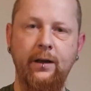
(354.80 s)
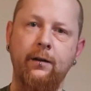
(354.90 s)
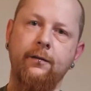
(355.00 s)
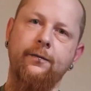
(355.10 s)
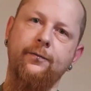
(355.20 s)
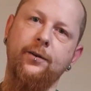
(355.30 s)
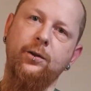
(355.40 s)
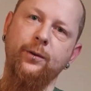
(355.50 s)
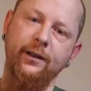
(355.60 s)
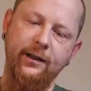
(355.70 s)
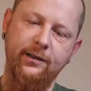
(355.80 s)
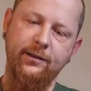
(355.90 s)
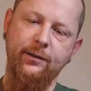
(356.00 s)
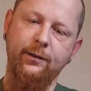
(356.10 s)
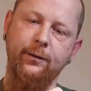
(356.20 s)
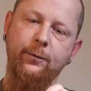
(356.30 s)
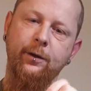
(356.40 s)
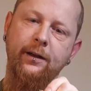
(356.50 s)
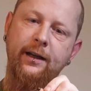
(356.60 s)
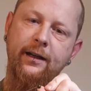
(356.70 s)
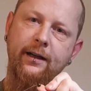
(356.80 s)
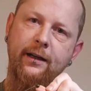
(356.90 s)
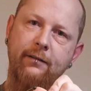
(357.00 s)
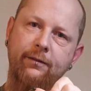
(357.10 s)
Following this, we then have